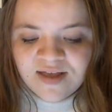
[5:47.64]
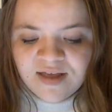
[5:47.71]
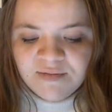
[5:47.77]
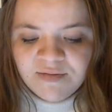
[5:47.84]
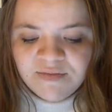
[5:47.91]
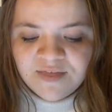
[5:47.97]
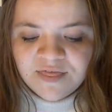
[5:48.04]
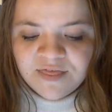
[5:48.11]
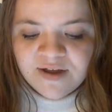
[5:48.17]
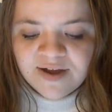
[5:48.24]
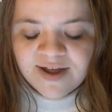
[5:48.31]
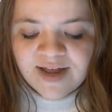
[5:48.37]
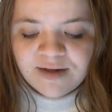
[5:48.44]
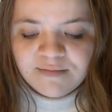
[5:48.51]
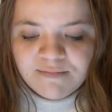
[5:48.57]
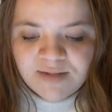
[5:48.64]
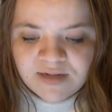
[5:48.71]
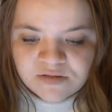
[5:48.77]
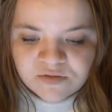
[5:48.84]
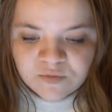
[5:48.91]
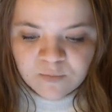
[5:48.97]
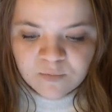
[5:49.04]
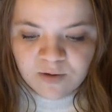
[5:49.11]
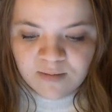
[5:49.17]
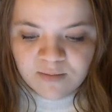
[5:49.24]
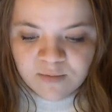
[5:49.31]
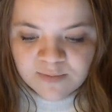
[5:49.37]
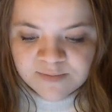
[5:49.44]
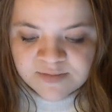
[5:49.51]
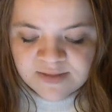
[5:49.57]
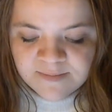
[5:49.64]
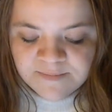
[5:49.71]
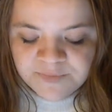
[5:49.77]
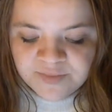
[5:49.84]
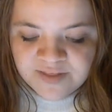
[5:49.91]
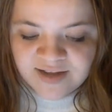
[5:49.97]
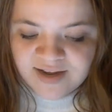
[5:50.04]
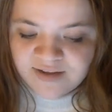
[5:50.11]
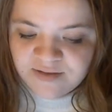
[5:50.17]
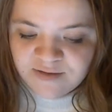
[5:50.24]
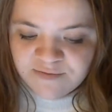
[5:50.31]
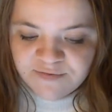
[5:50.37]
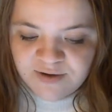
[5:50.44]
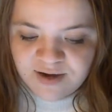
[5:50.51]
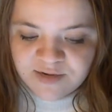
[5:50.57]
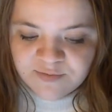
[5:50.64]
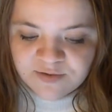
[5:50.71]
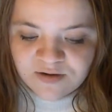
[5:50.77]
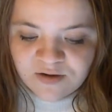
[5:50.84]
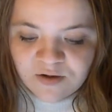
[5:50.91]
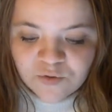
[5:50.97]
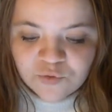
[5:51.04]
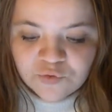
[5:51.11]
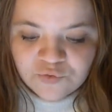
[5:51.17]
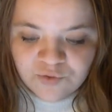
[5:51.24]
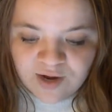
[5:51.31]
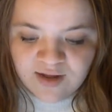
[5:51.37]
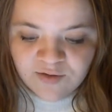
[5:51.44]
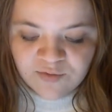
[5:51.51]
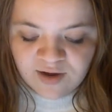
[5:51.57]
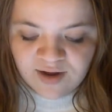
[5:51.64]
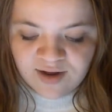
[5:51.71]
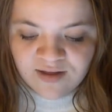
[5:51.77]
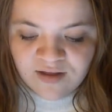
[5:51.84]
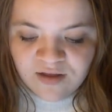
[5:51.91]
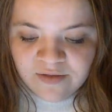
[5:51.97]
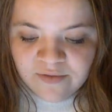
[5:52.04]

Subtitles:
It meant they thought I had mental problems, the kind that Franny would call cray-cray,